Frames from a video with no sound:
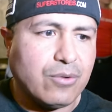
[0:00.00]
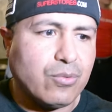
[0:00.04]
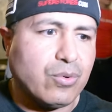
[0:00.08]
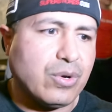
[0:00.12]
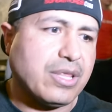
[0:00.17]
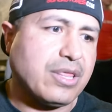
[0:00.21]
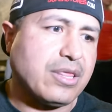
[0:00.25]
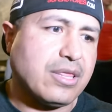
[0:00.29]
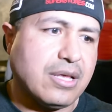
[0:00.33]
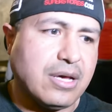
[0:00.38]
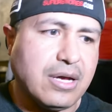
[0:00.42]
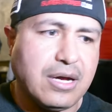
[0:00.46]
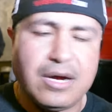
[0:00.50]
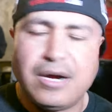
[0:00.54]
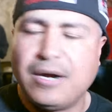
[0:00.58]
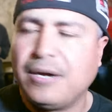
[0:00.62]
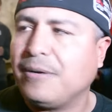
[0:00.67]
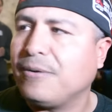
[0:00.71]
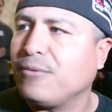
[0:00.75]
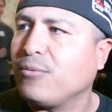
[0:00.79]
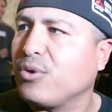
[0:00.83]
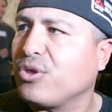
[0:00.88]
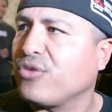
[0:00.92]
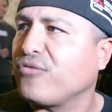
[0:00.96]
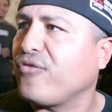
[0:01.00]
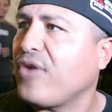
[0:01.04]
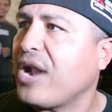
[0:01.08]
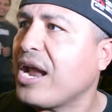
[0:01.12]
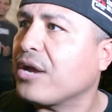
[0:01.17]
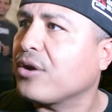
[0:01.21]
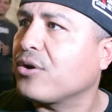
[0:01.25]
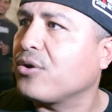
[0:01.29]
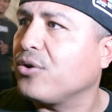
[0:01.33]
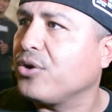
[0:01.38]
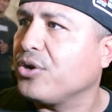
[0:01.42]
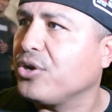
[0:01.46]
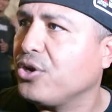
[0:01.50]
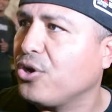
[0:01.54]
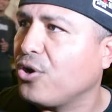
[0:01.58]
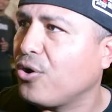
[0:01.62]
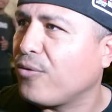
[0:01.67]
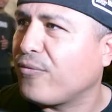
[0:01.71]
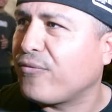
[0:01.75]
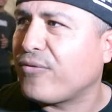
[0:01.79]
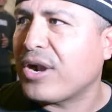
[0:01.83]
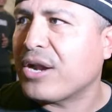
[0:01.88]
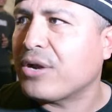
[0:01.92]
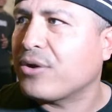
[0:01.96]
With Franco, you
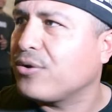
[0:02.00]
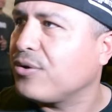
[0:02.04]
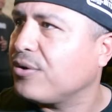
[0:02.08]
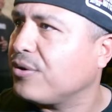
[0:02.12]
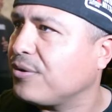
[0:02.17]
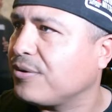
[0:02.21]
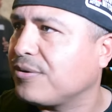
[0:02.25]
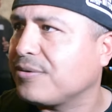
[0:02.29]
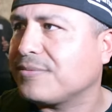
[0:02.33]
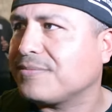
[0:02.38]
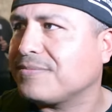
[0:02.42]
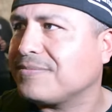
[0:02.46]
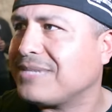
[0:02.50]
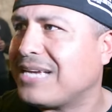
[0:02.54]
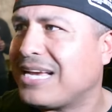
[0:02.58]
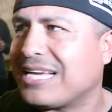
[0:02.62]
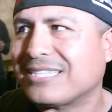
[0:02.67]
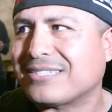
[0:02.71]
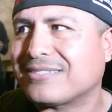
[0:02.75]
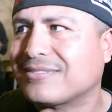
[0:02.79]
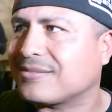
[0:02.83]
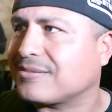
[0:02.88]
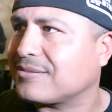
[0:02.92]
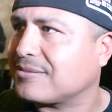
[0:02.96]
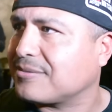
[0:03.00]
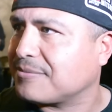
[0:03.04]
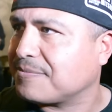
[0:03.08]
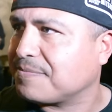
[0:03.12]
know, Franco has